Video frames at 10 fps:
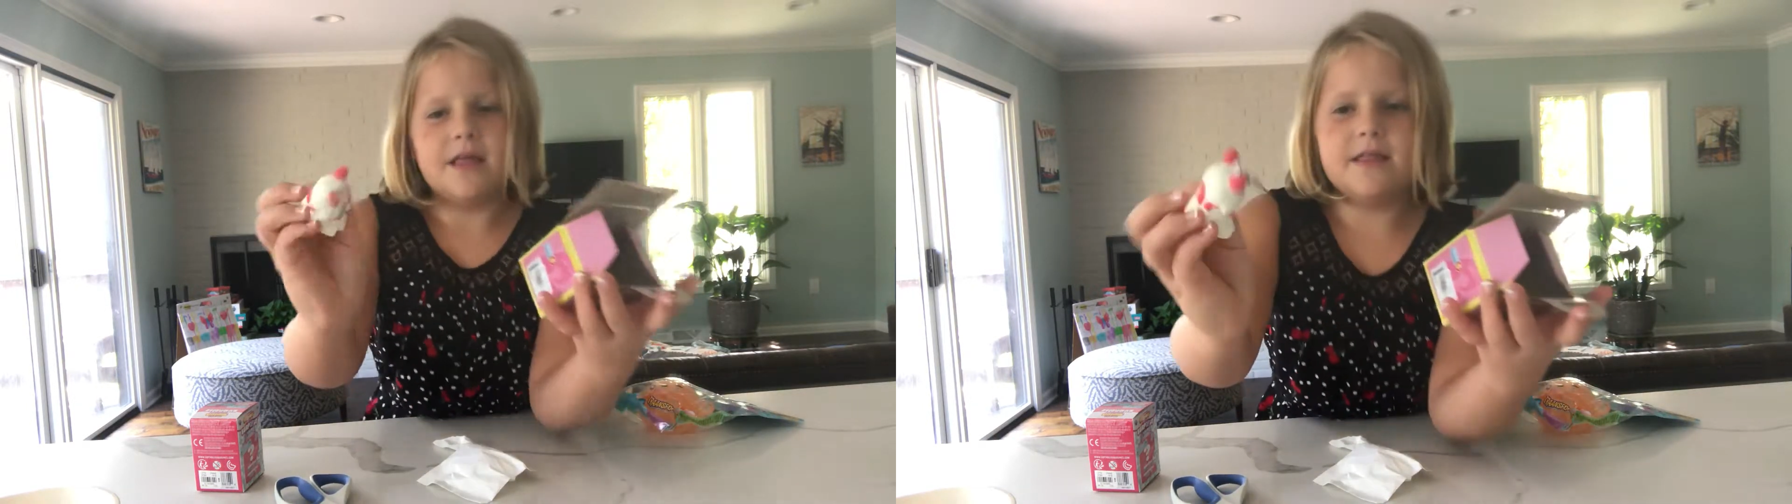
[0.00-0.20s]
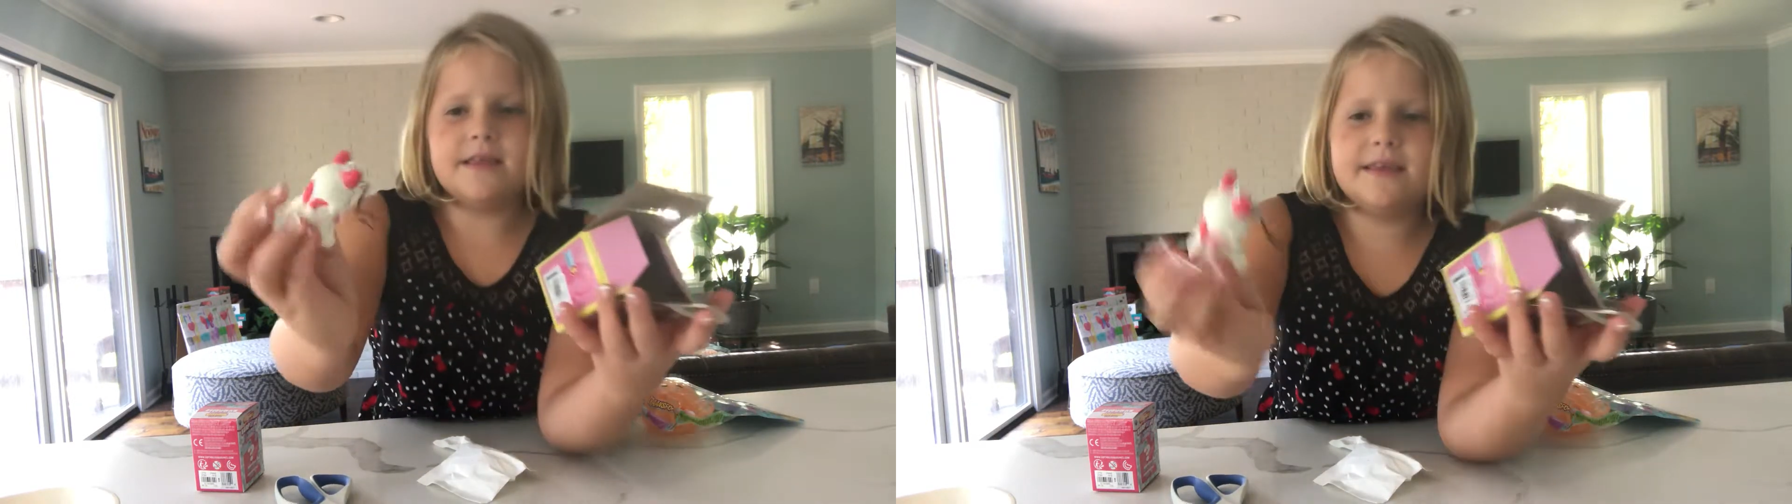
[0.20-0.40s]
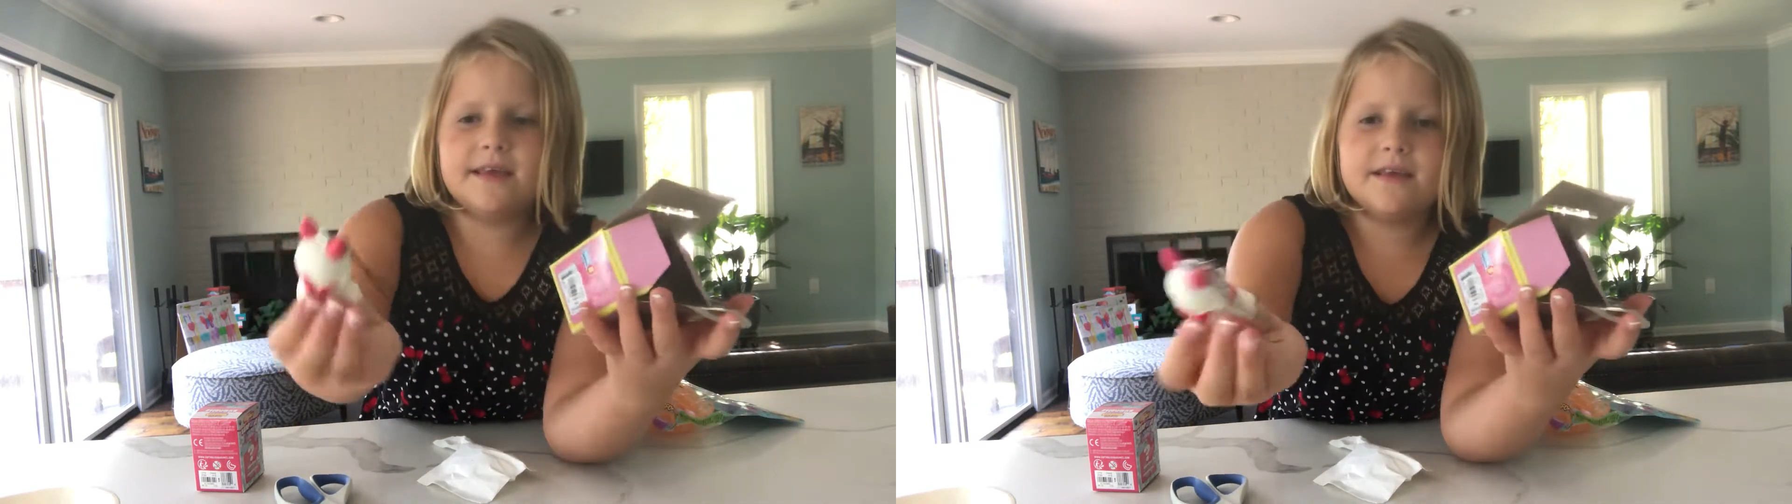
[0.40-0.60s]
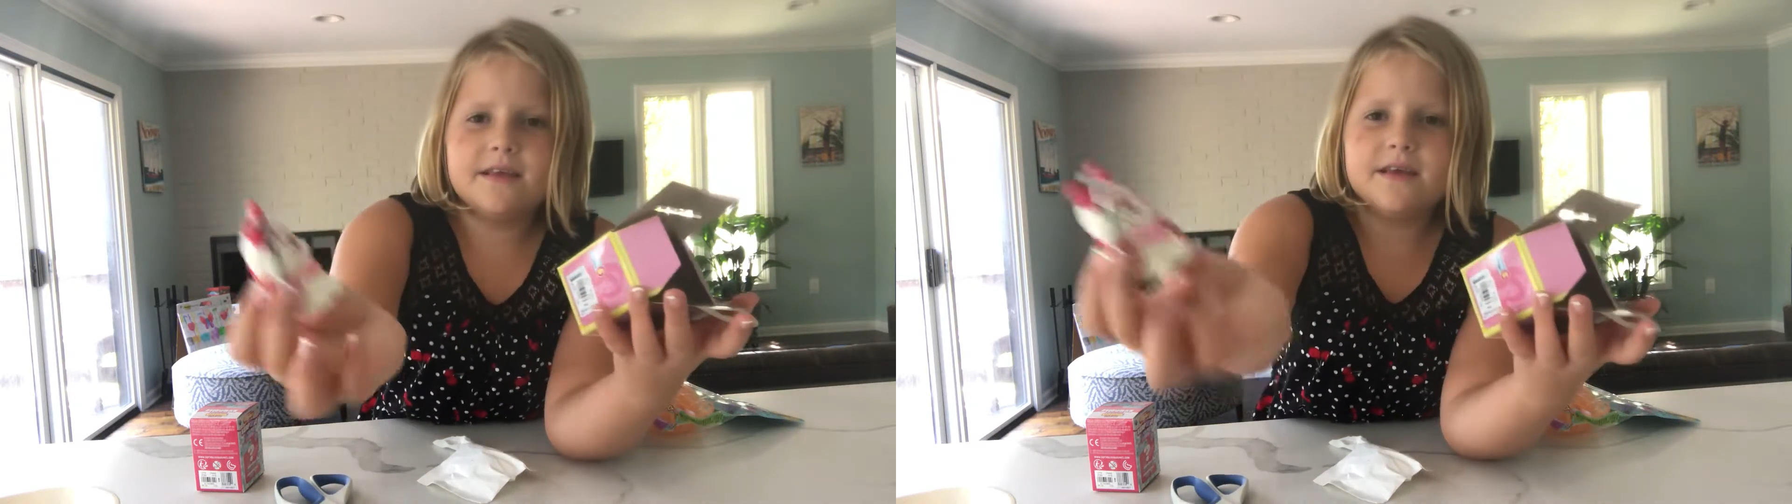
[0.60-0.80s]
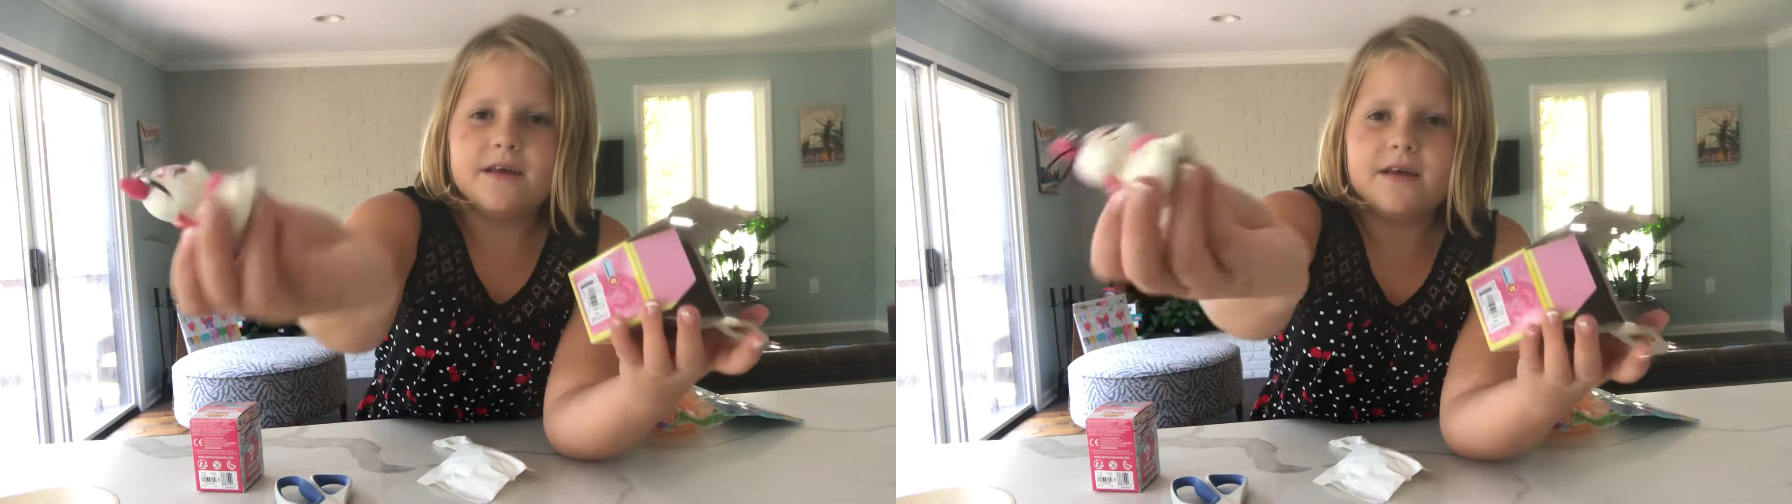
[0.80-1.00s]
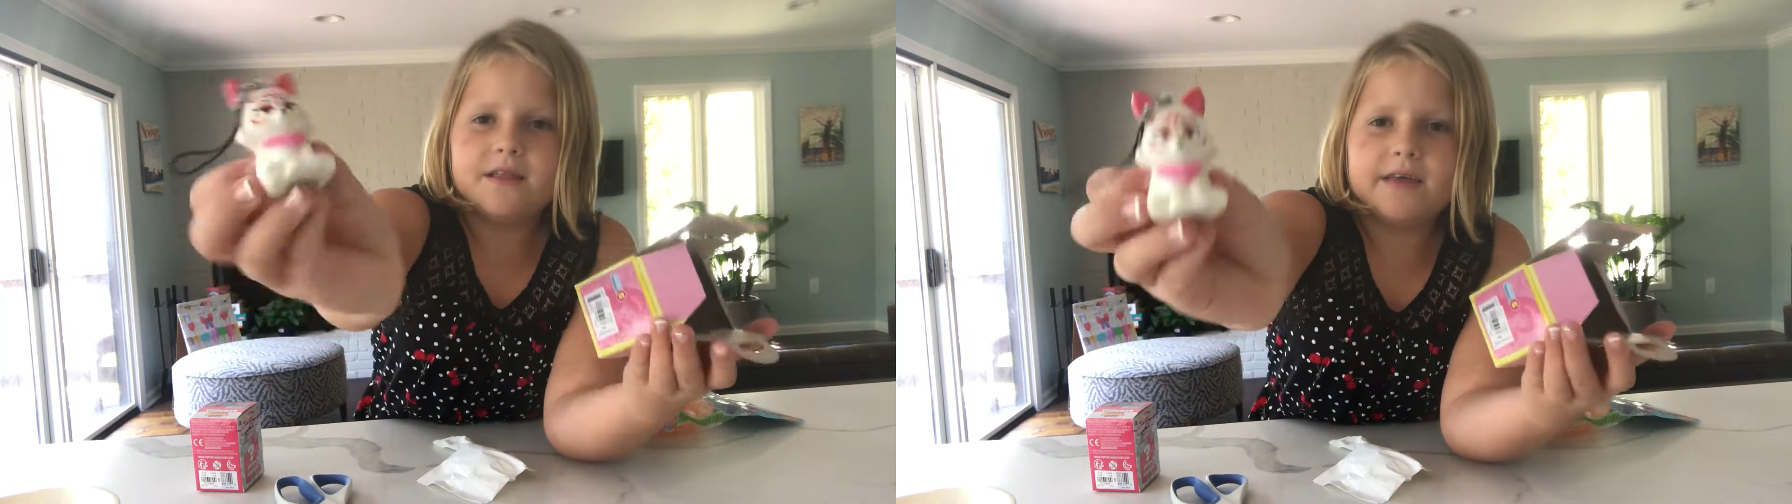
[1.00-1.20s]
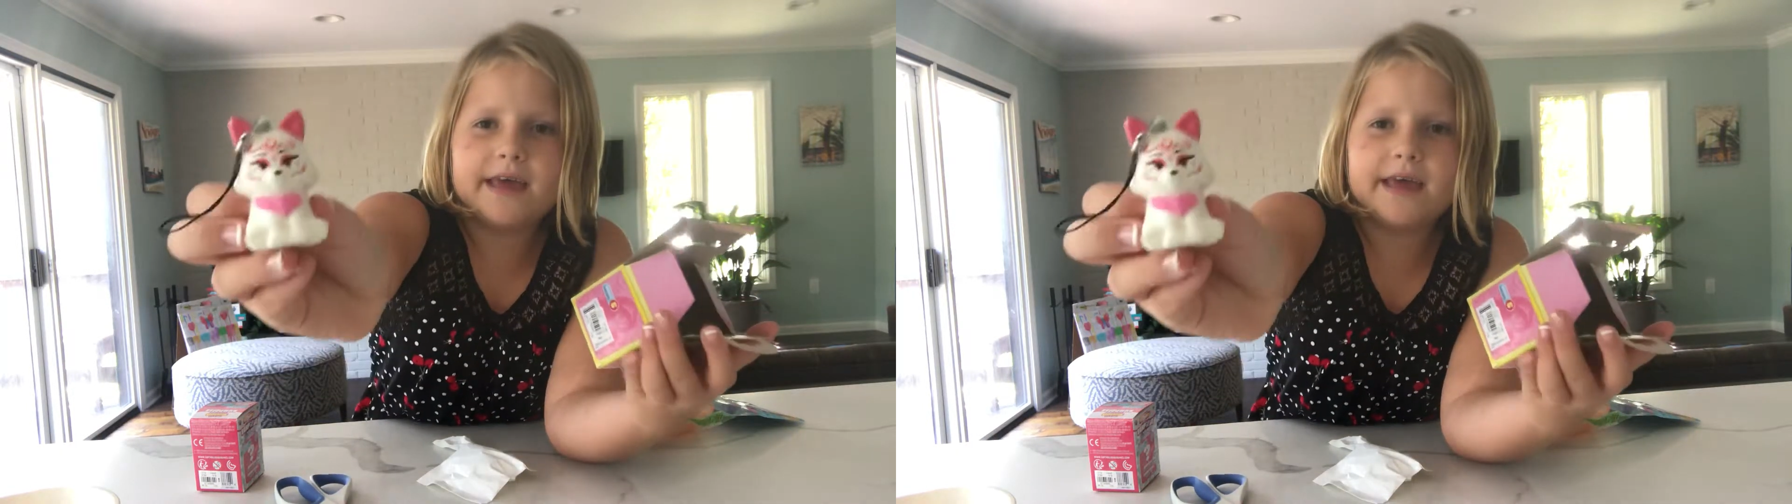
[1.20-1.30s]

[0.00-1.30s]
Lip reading: this is the